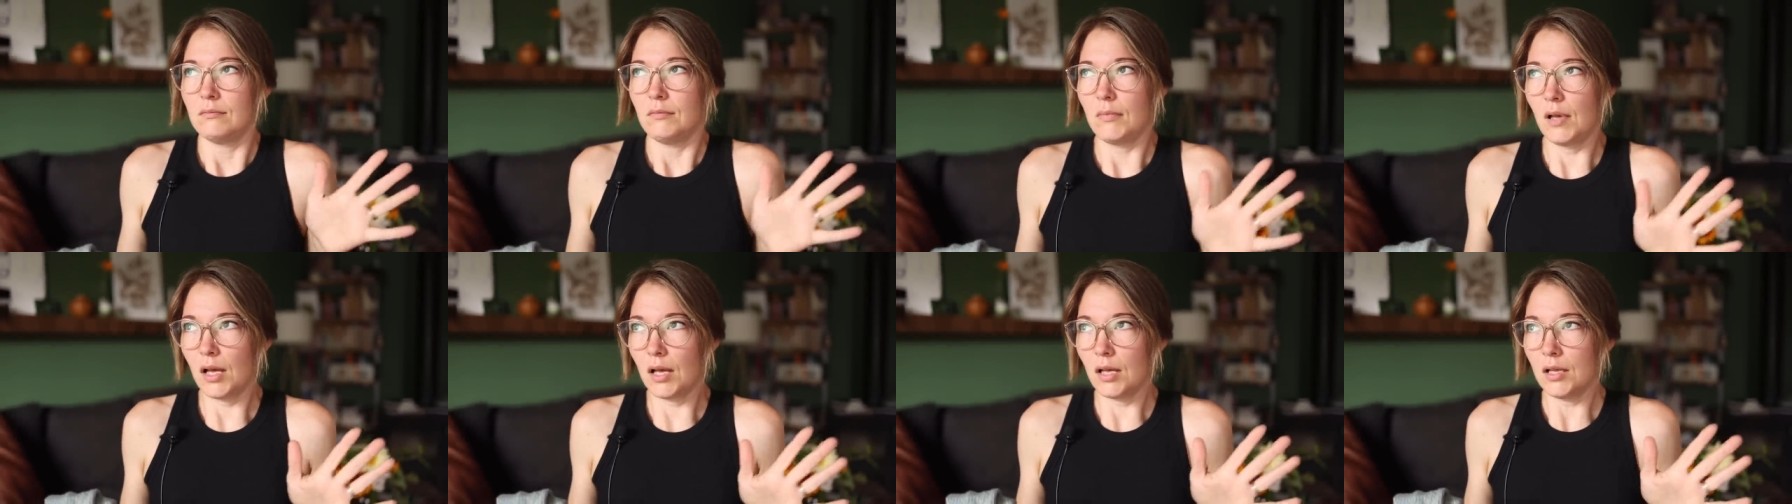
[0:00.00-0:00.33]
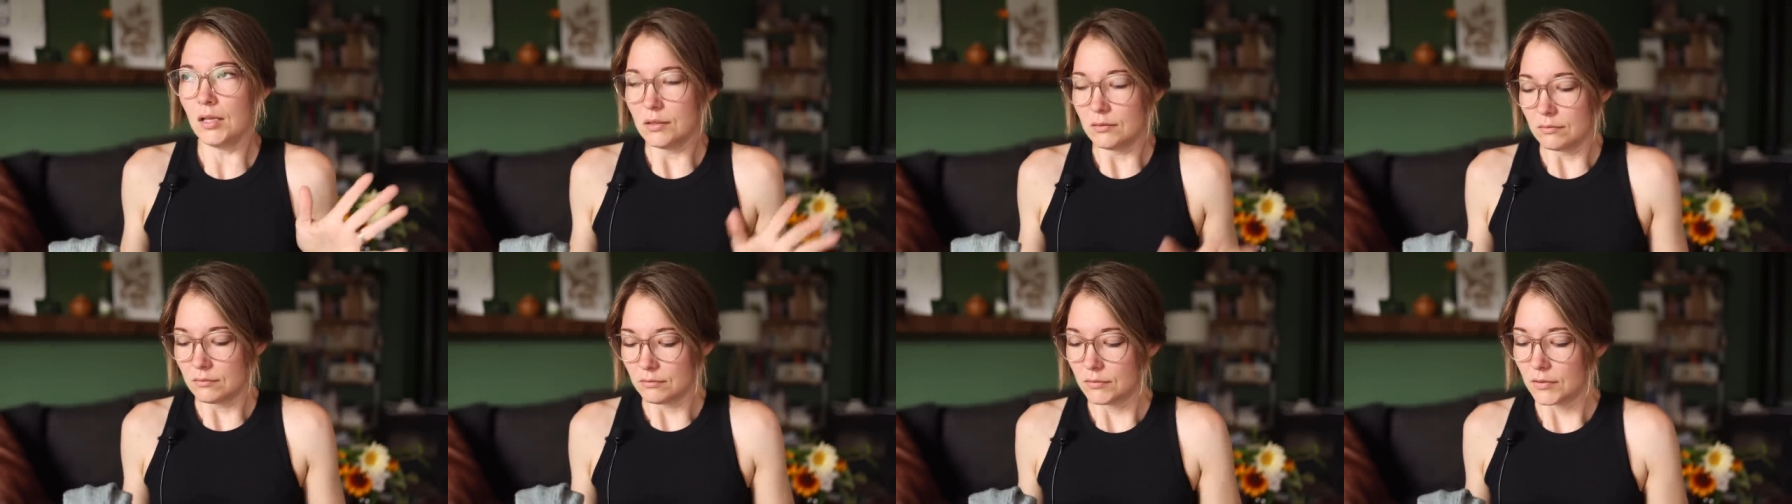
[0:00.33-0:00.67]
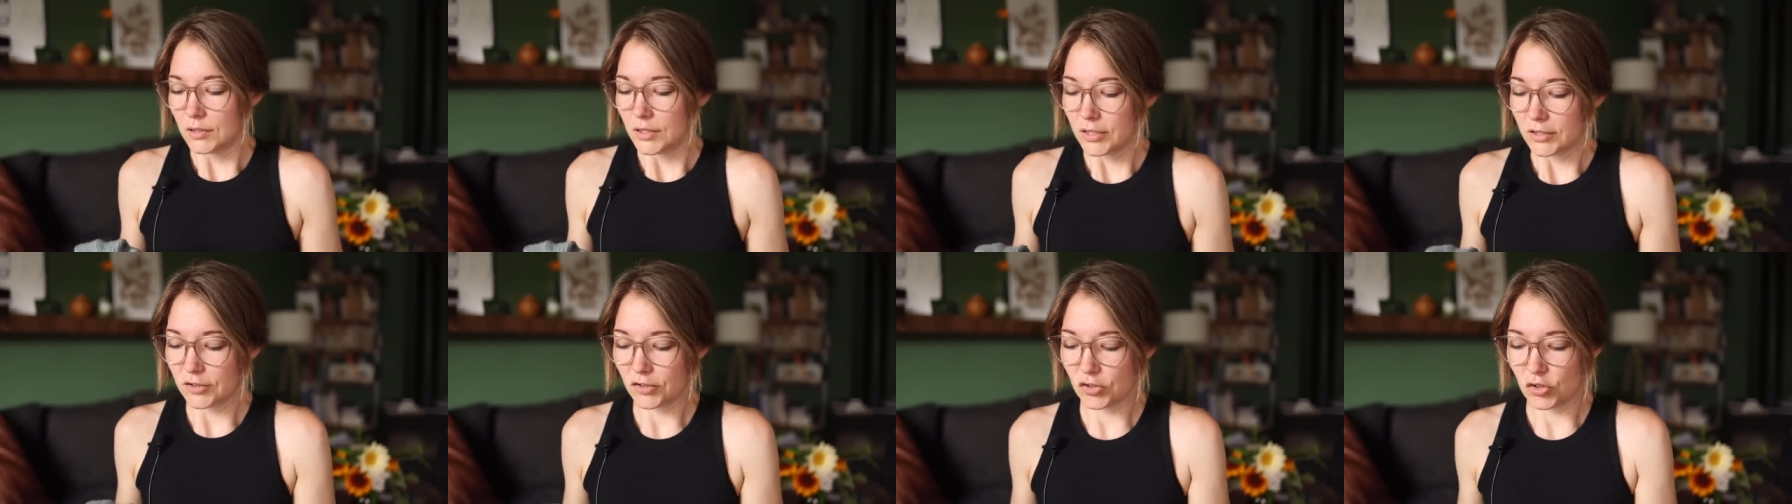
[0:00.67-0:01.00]
ah,
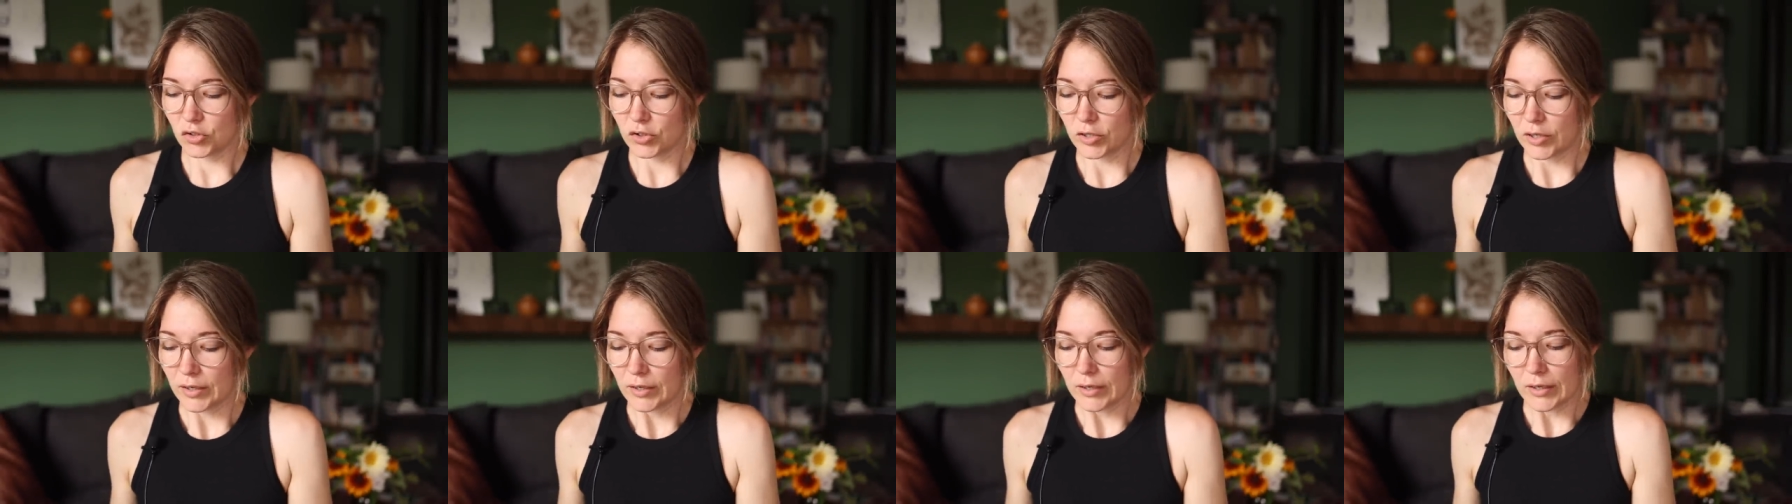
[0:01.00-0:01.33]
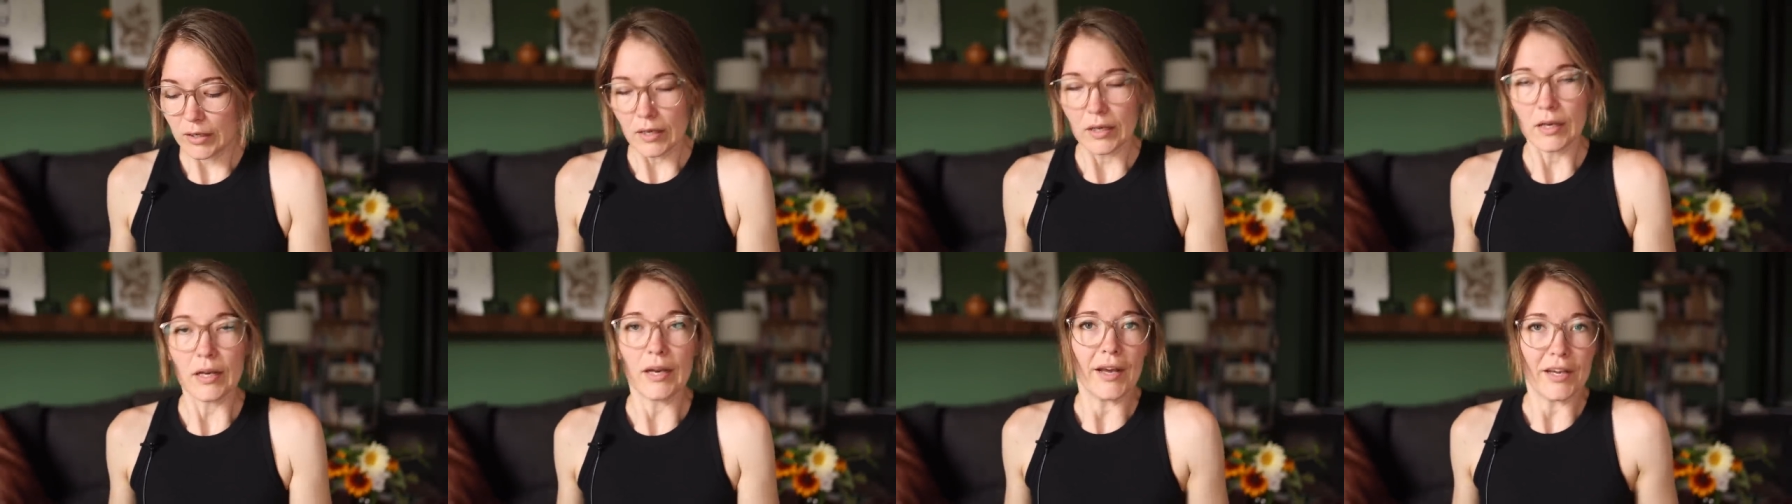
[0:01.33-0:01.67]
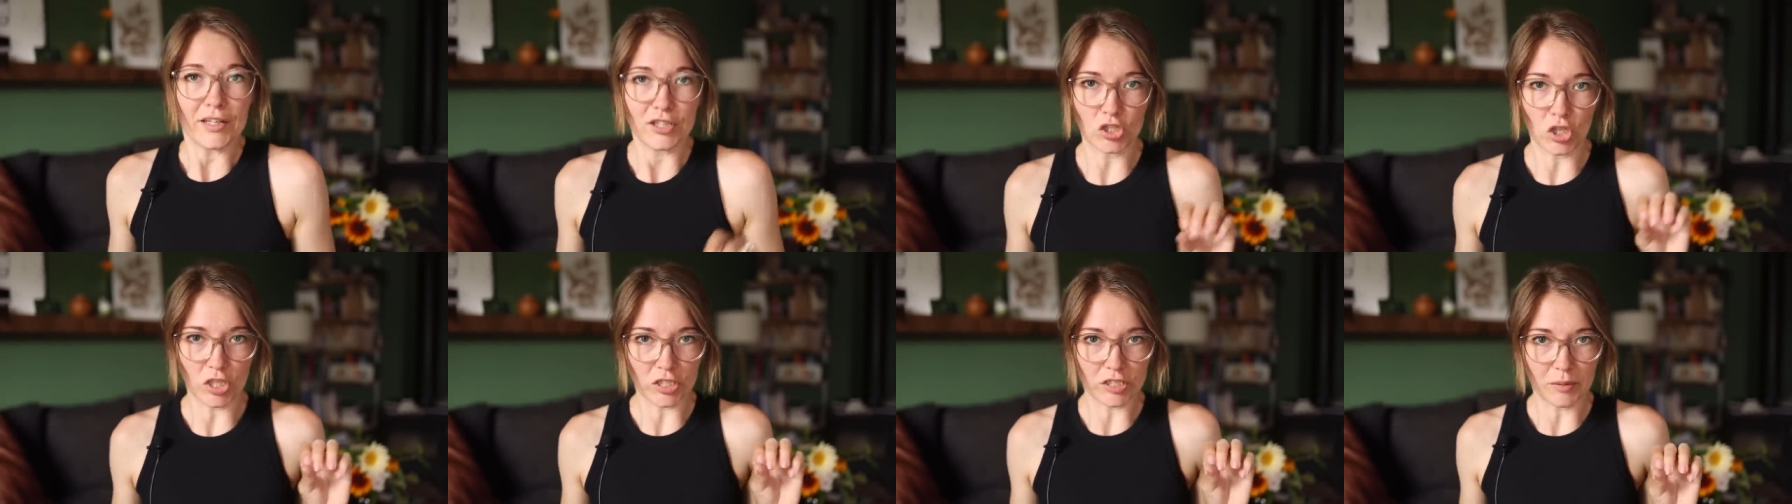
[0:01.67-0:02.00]
it's
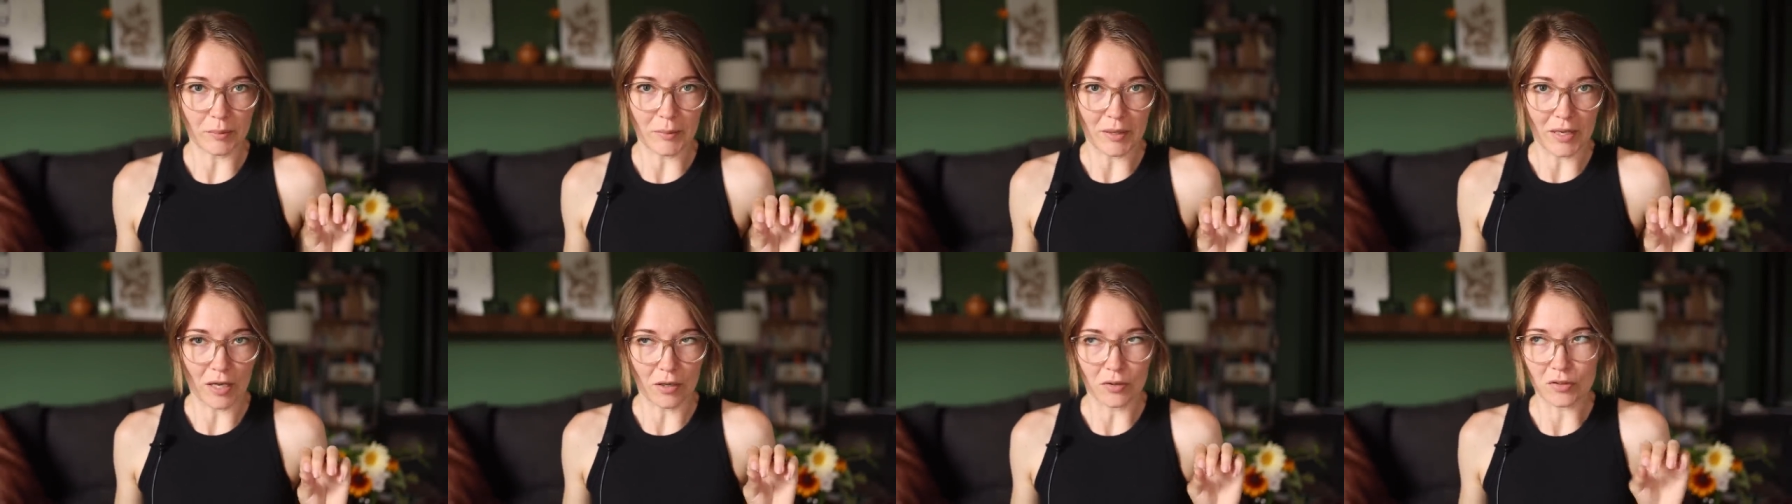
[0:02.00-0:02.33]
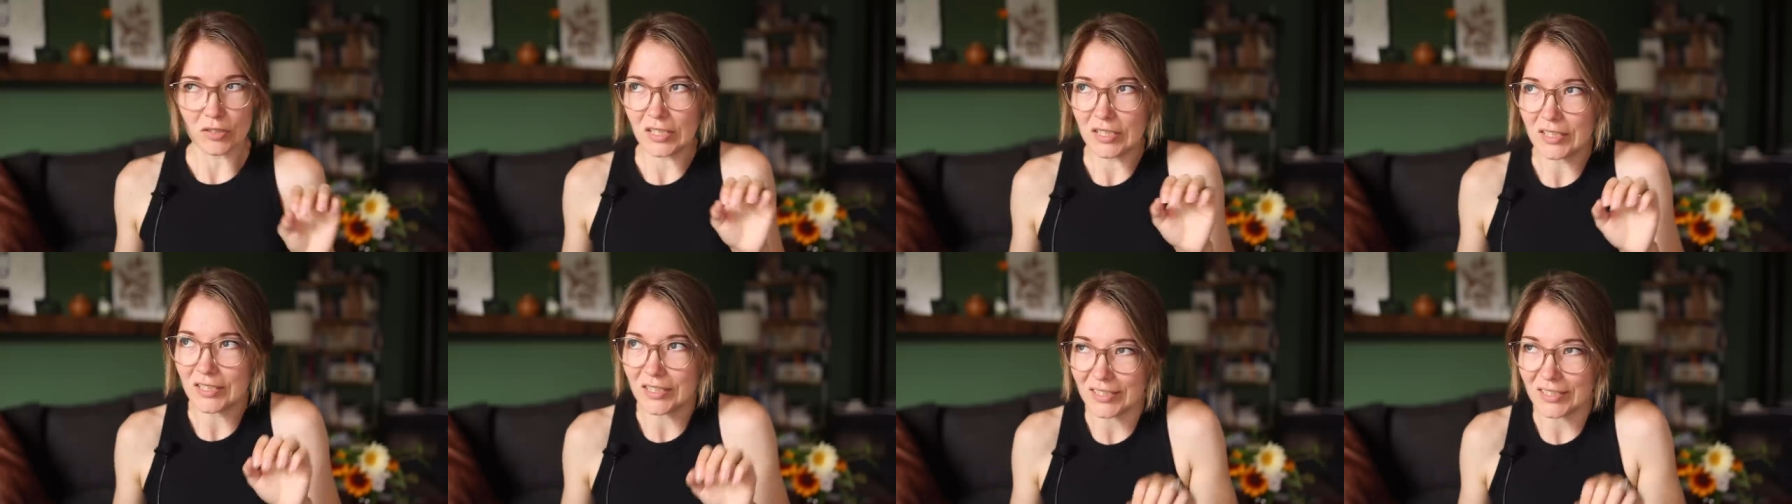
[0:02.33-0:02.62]
stressing me out